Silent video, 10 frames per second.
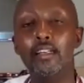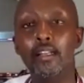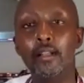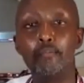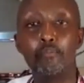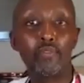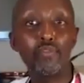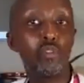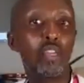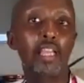But
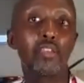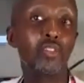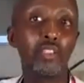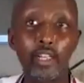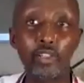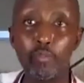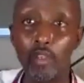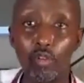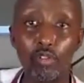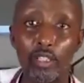if you like your duck to
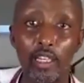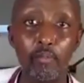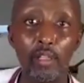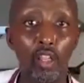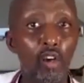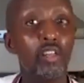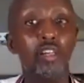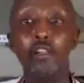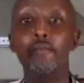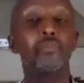be cooked a little bit
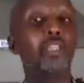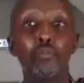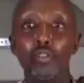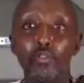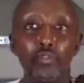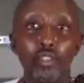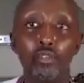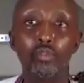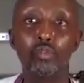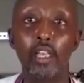longer, then feel free
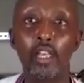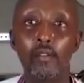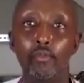to do that.